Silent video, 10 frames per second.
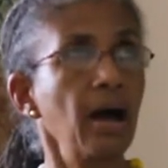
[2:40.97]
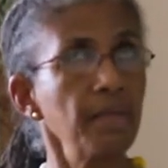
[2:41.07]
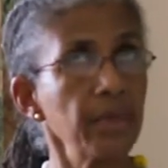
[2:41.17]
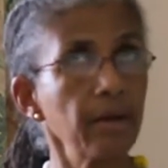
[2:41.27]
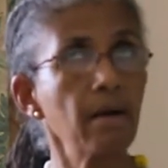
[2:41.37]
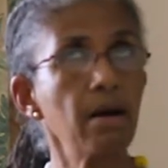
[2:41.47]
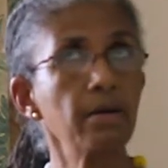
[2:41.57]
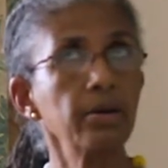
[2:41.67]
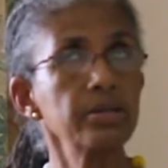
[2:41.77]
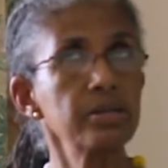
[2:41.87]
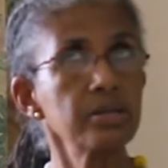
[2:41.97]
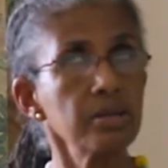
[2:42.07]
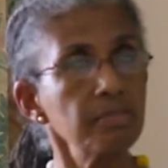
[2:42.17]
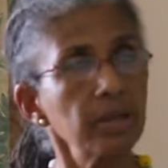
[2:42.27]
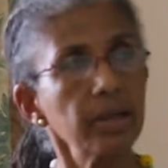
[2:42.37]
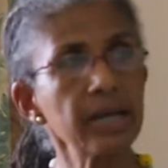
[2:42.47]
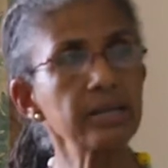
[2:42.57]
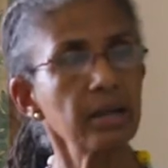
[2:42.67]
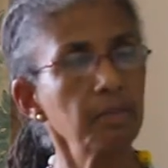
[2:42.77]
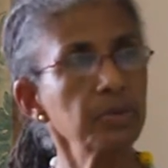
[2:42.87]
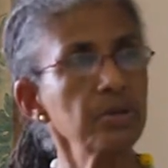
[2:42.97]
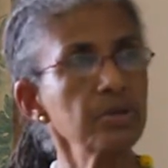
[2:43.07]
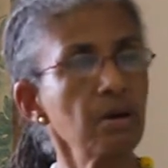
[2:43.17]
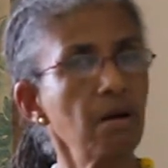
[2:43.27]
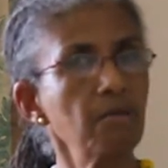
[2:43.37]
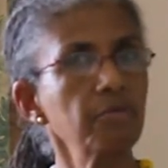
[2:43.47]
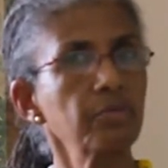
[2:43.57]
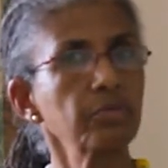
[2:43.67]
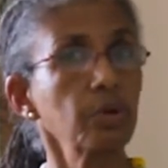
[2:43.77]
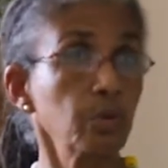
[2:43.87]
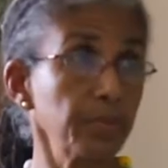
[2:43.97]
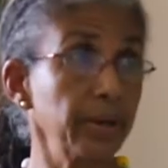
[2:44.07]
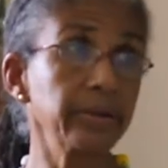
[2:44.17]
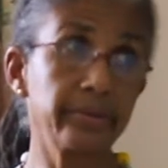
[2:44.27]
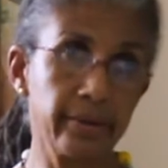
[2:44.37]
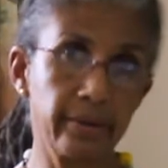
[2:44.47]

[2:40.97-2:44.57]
And there are similar examples of women